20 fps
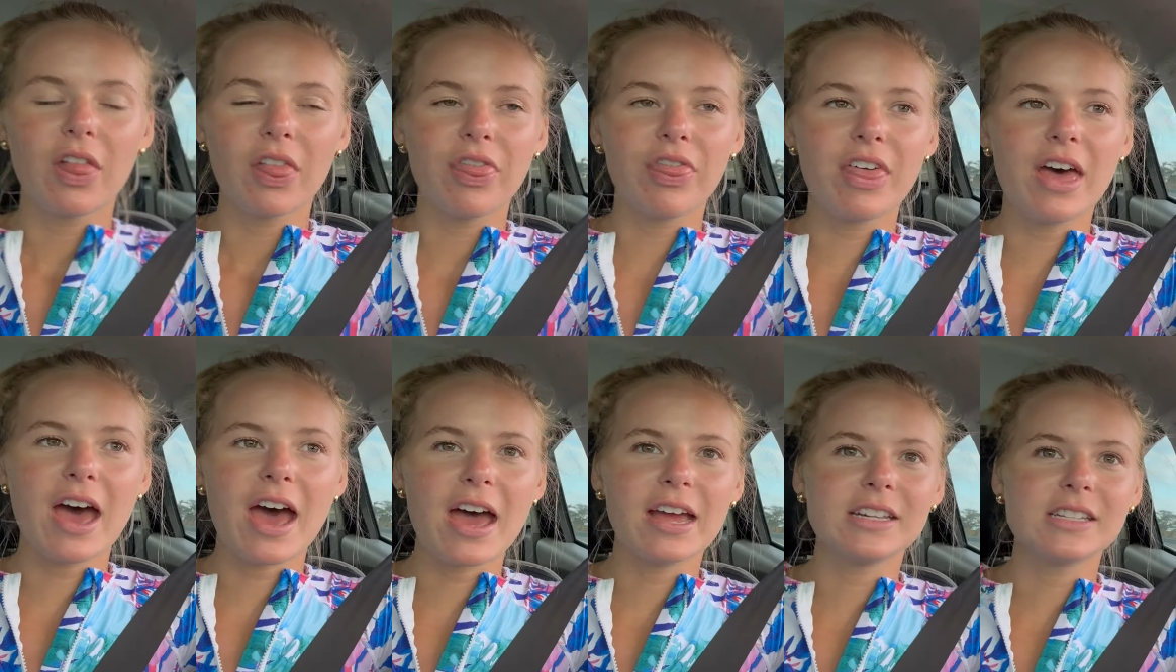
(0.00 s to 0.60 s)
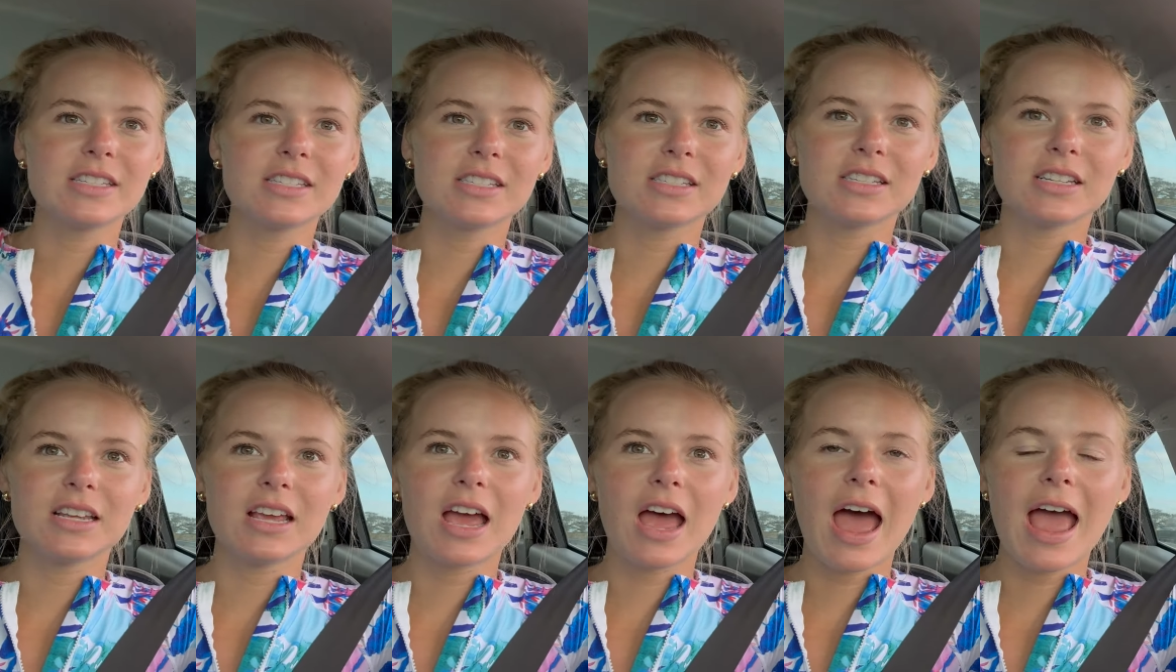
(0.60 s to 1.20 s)
that
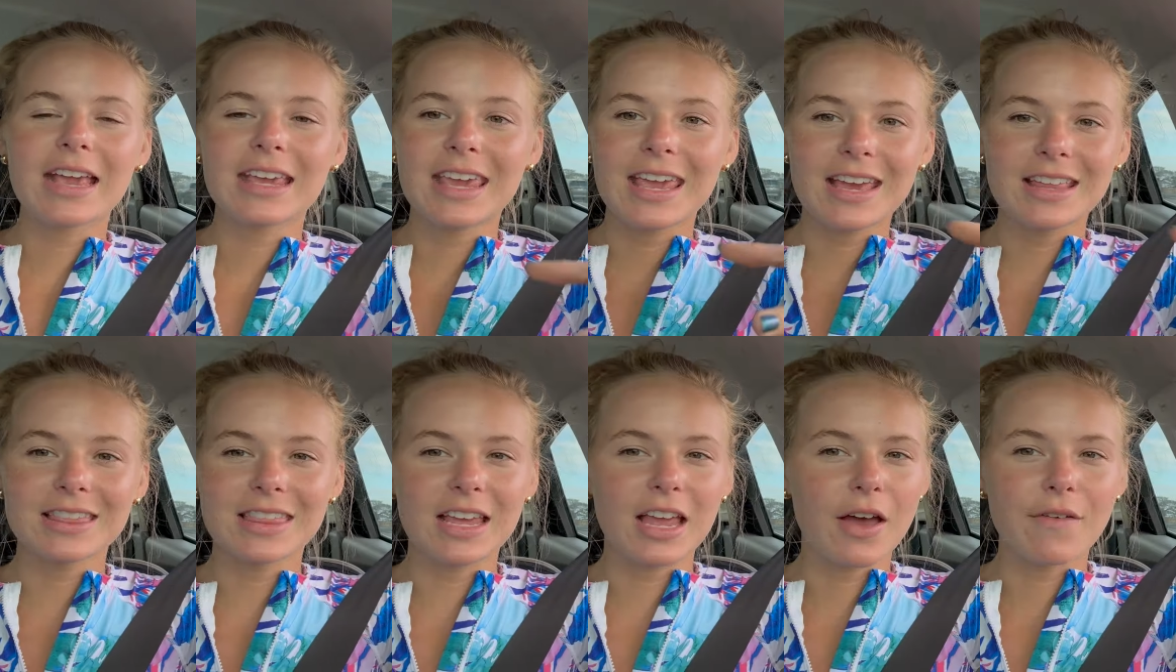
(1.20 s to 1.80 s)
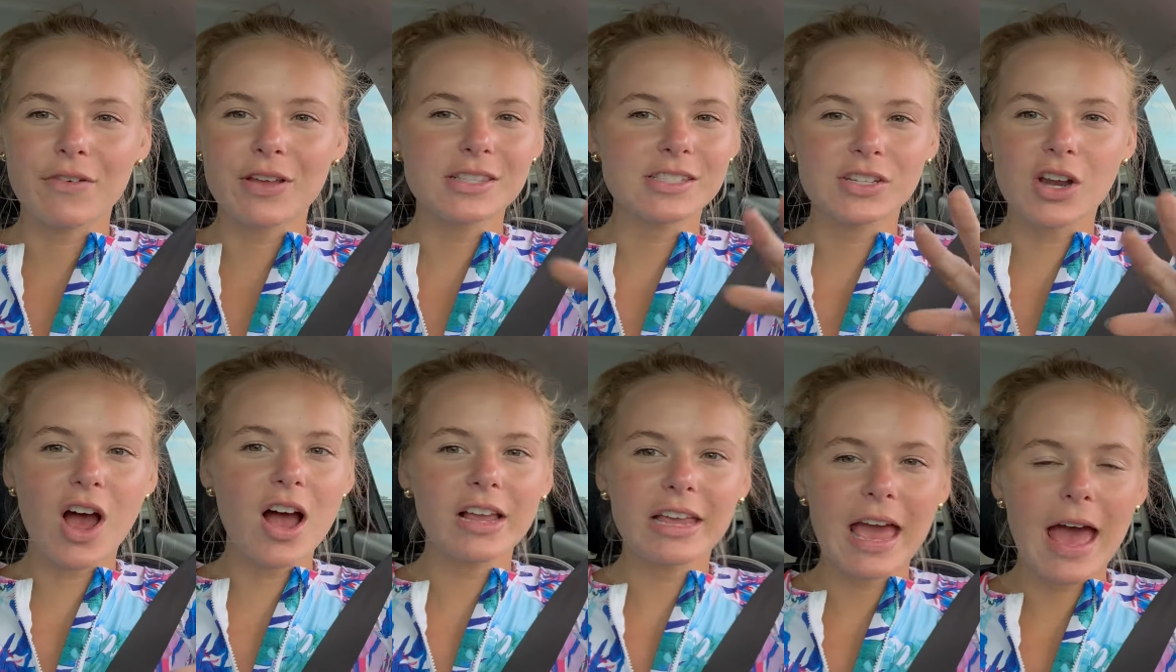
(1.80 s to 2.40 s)
I can't think of. It's
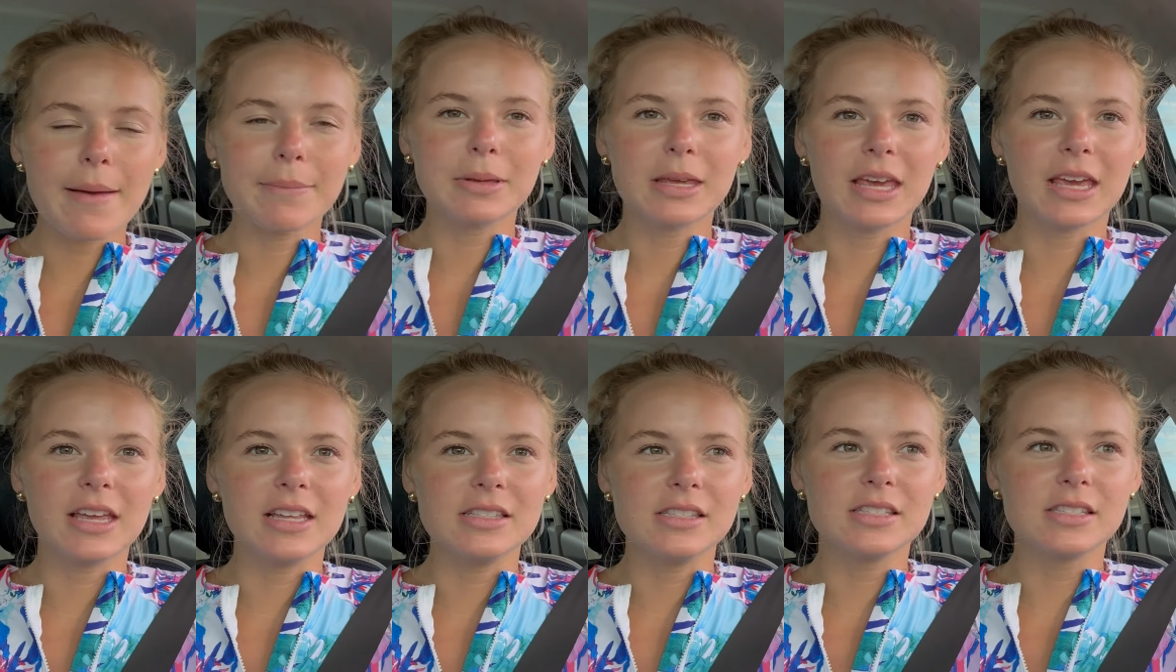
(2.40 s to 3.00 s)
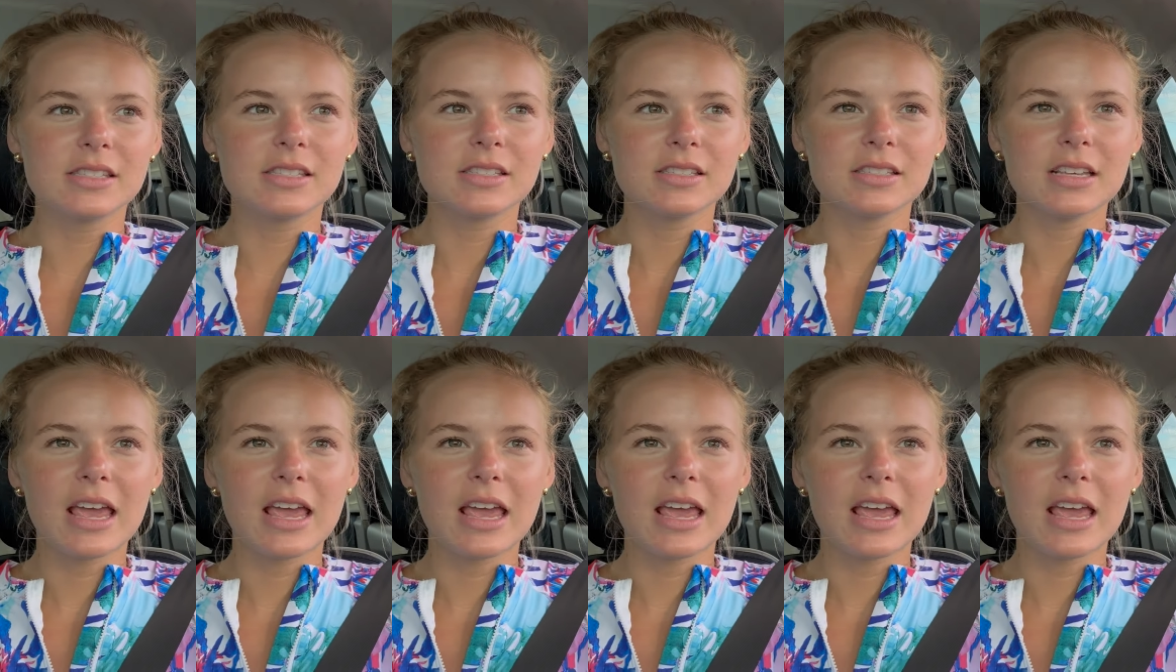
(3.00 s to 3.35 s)
not Gap Kids.